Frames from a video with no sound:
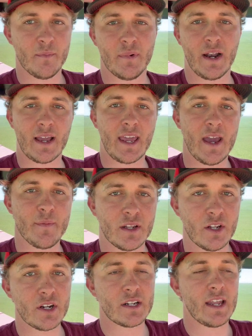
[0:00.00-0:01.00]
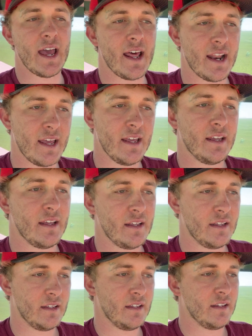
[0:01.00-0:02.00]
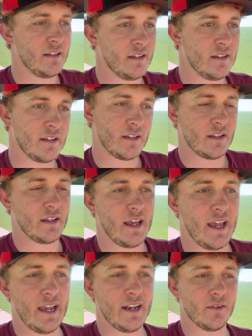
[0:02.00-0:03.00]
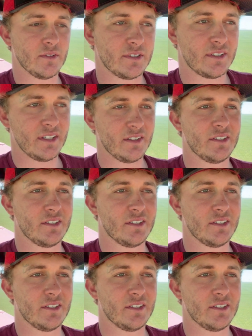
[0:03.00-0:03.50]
but I came and looked at it, and it was still